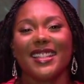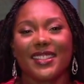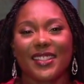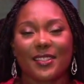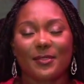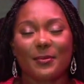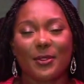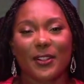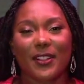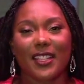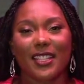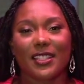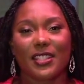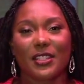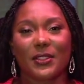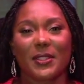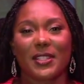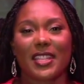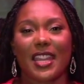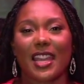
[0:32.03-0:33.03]
Good morning to you,
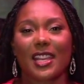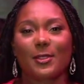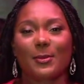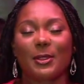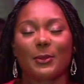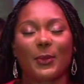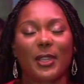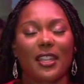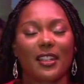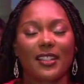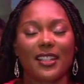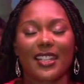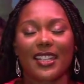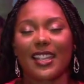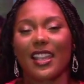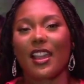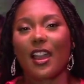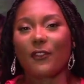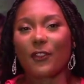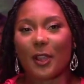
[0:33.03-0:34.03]
Jasmine. We are kicking
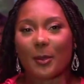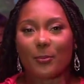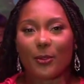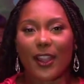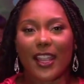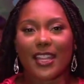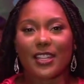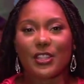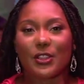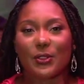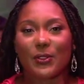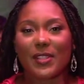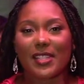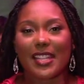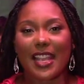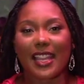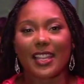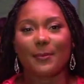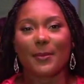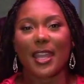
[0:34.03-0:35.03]
off our brand new
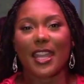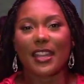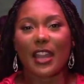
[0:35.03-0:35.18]
segment,